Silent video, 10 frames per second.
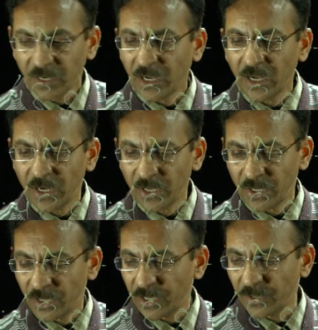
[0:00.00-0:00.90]

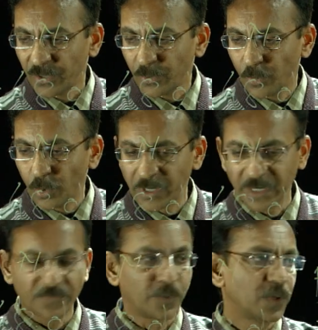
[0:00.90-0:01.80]
over
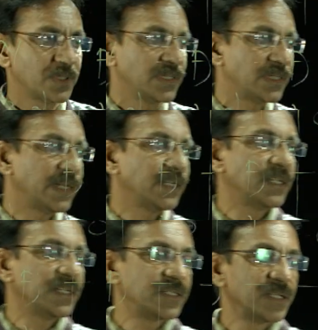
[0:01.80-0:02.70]
reinforced, then it
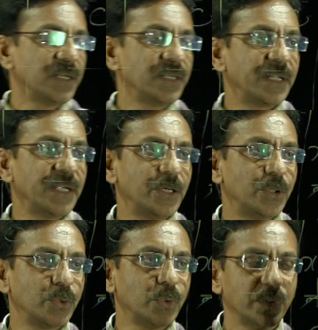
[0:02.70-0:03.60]
is T
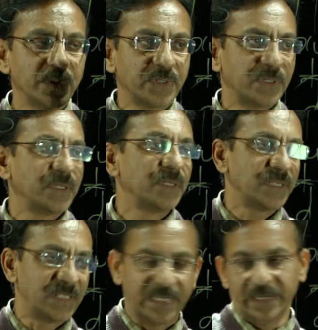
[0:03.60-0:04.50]
into
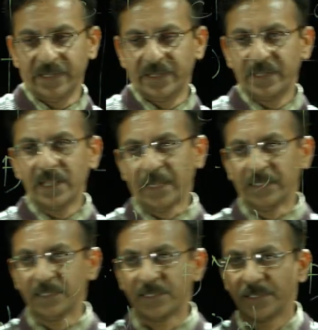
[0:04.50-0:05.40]
Z, like
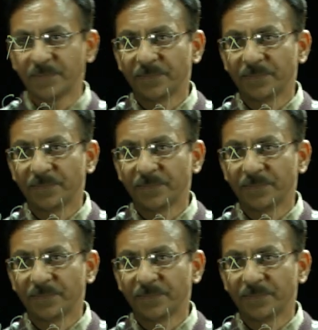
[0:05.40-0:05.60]
this.